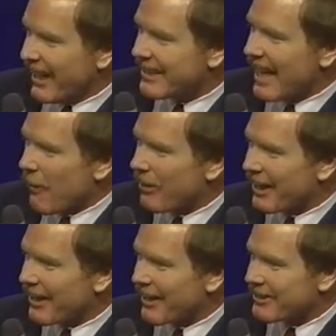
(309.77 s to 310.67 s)
Isn't that
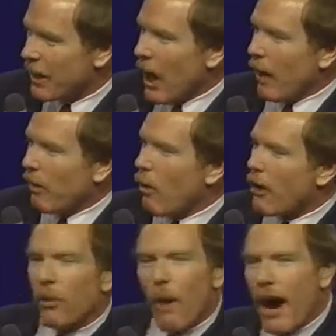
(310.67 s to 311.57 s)
ridiculous? And we
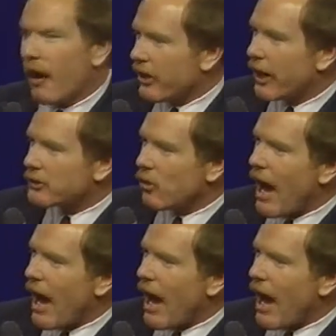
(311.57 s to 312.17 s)
wonder why our kids